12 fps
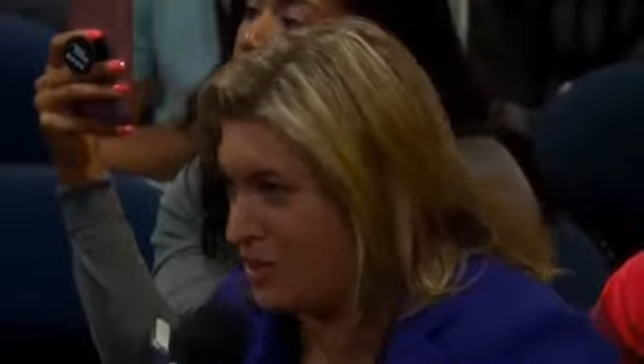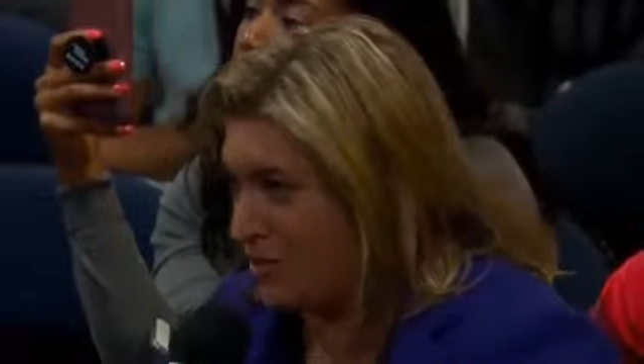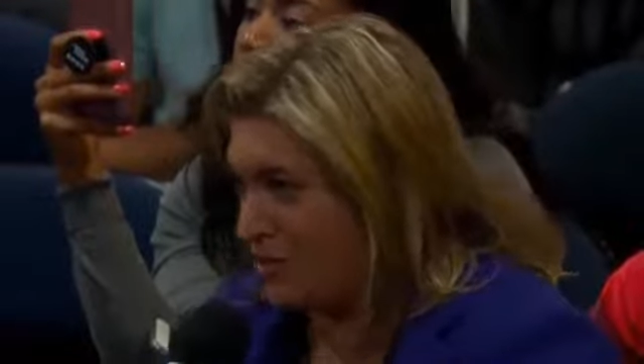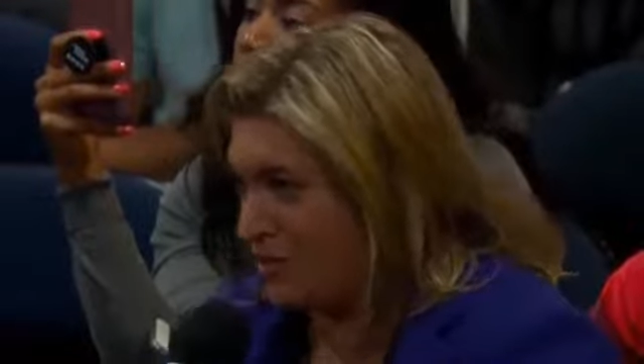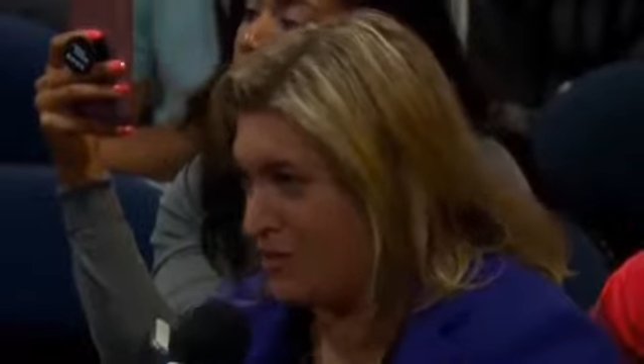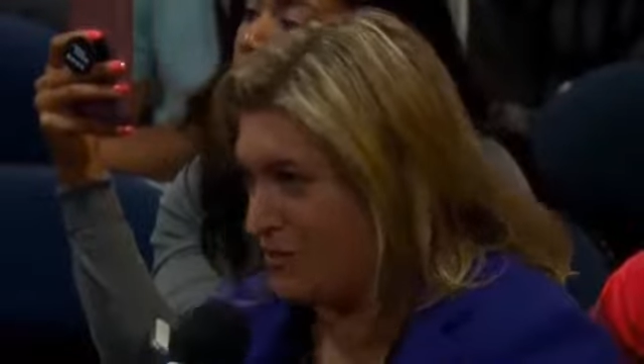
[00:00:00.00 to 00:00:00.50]
or
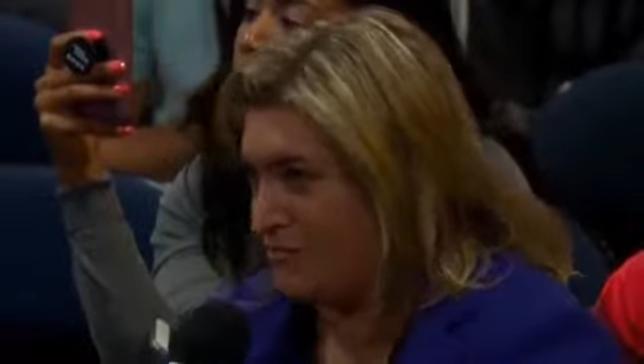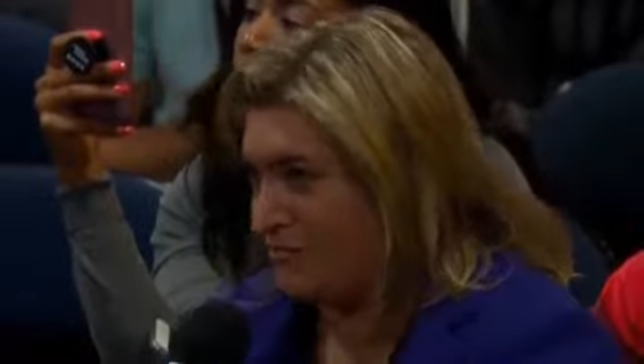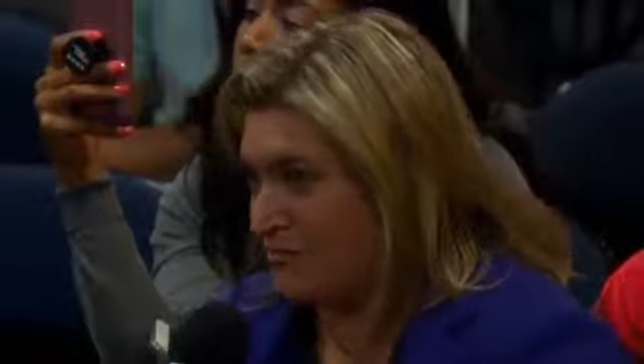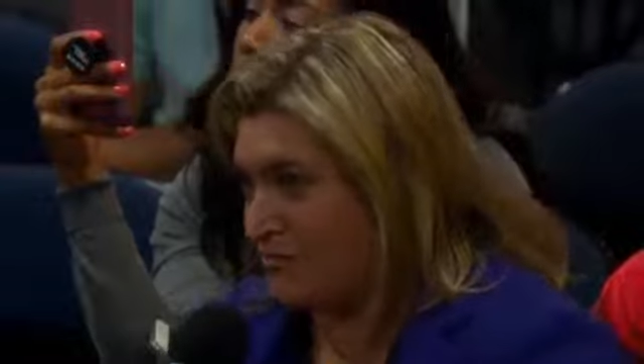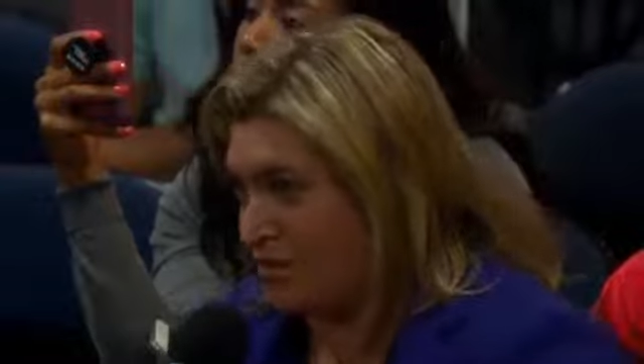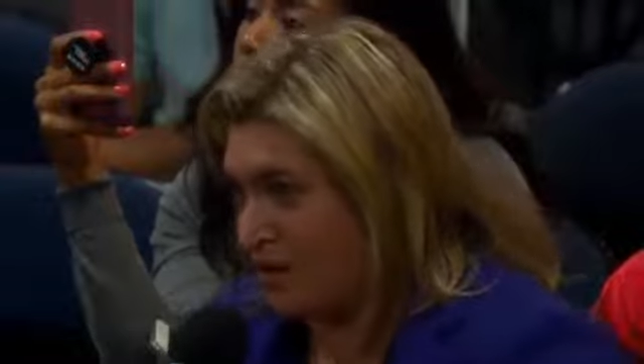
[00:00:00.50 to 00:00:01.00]
is it
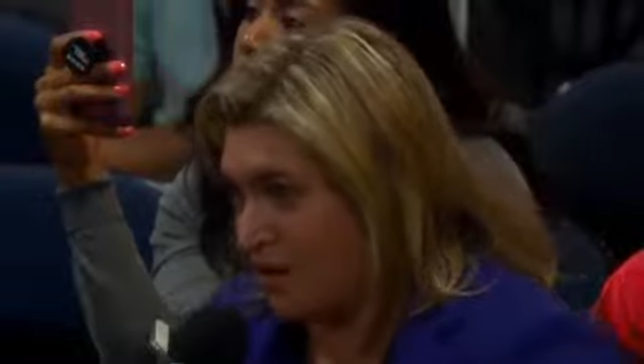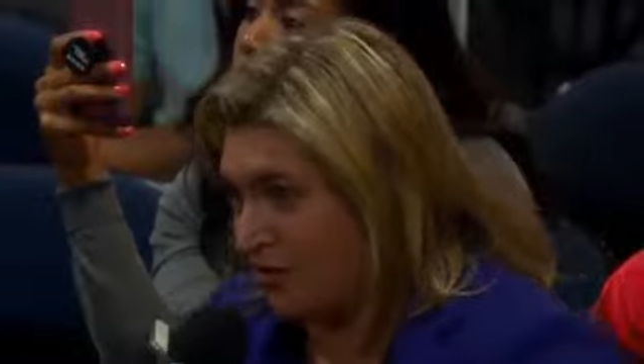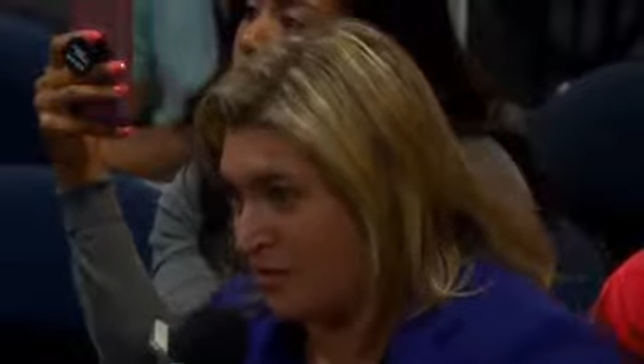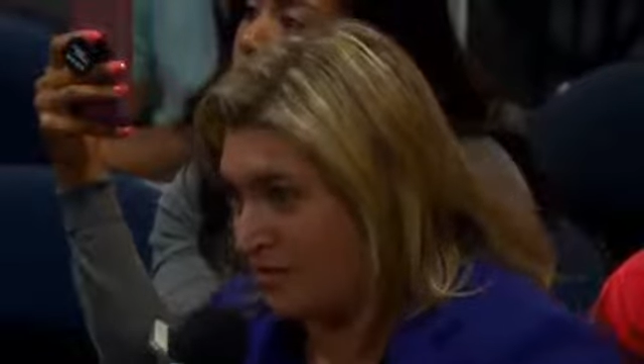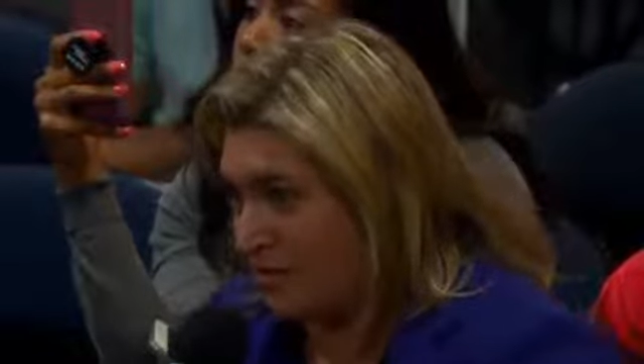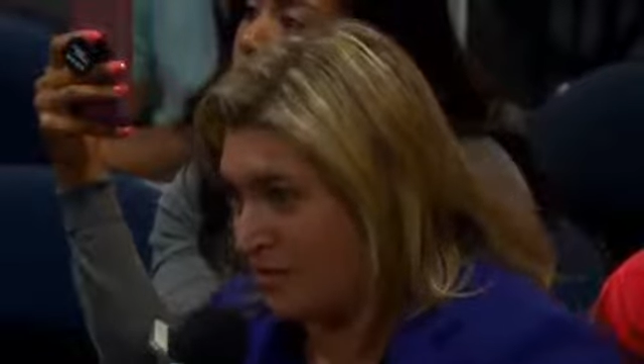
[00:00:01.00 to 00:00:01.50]

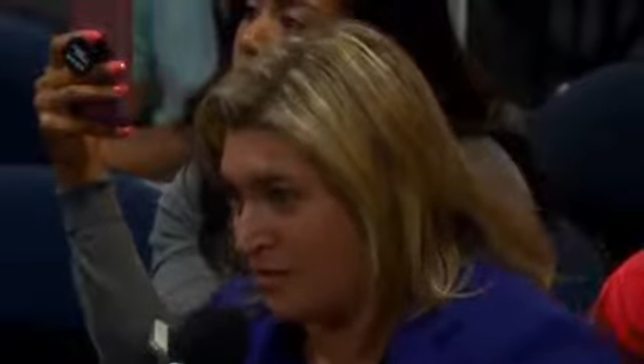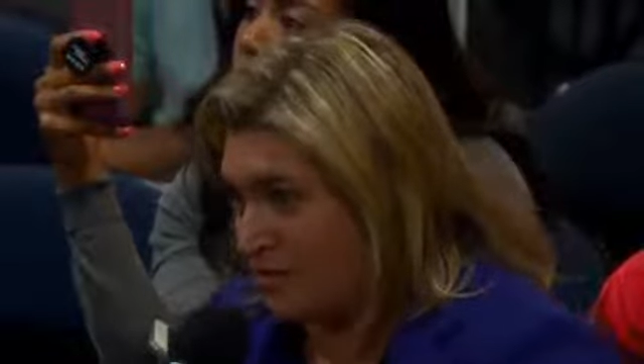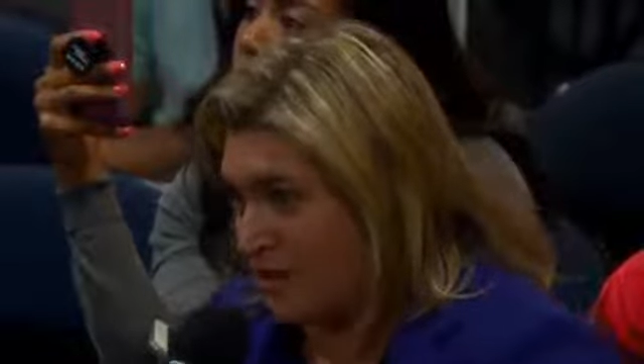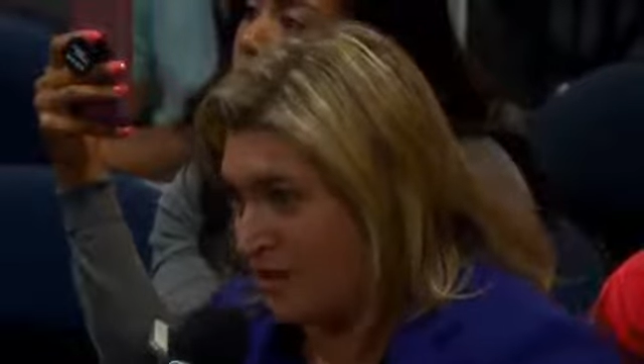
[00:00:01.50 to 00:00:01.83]
healthy competitive?